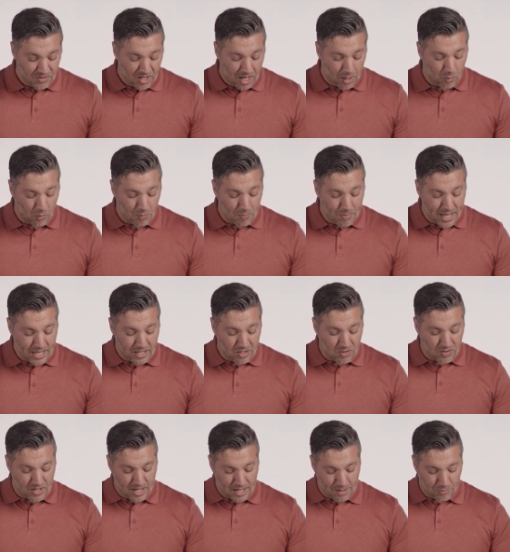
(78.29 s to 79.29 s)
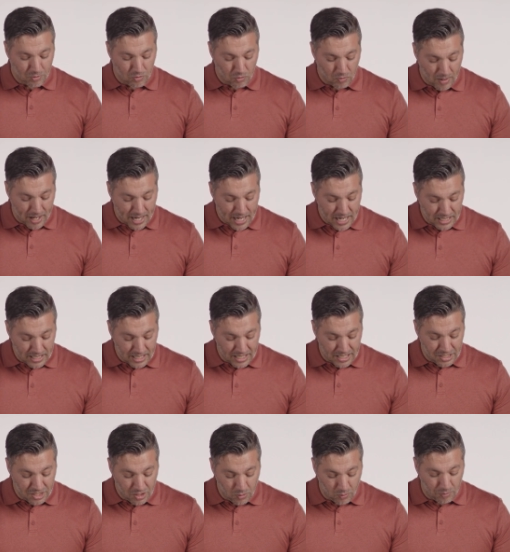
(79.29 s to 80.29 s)
I will make your name great,
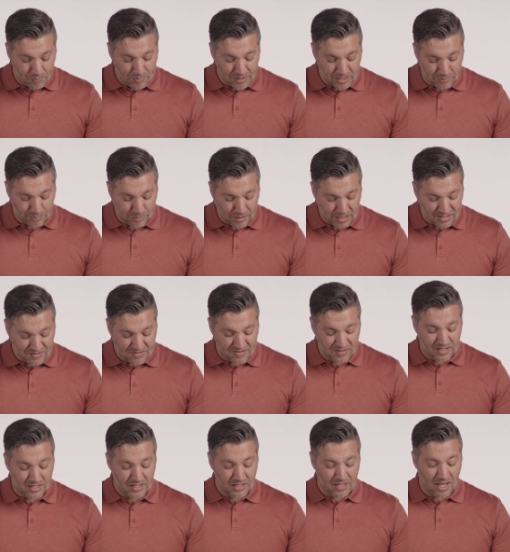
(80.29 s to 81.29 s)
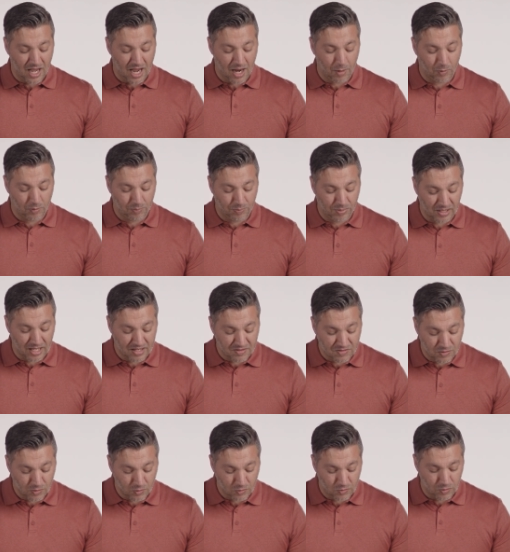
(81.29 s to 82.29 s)
and you will be a blessing. I will
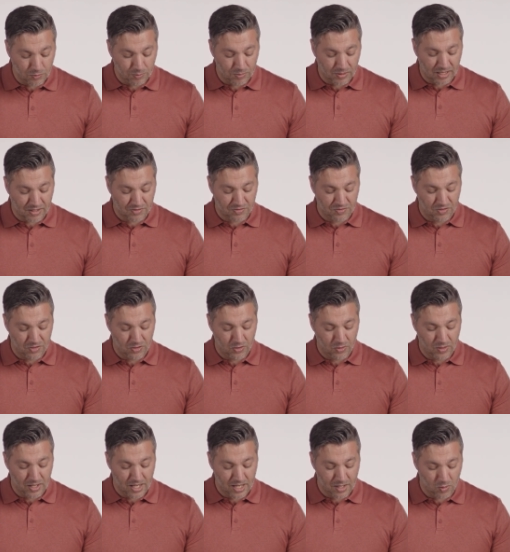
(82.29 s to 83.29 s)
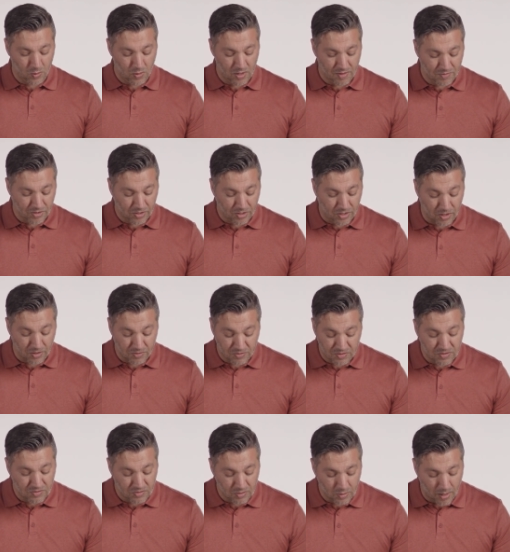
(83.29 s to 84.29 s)
bless those who bless you, and whoever
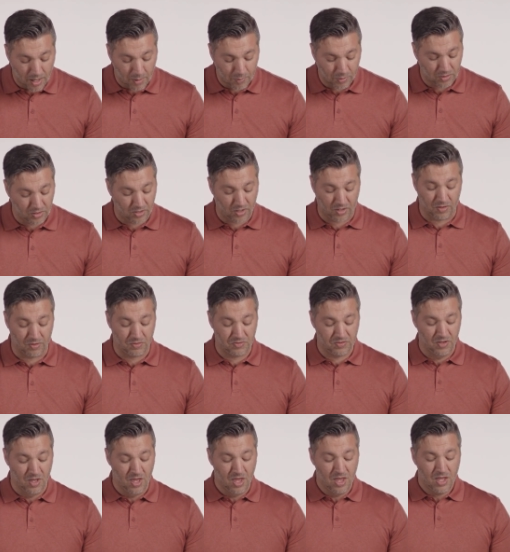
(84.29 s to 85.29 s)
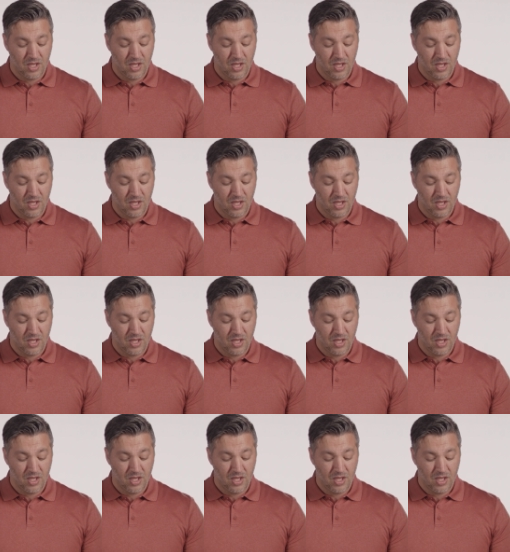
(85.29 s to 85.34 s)
curses you, I will curse.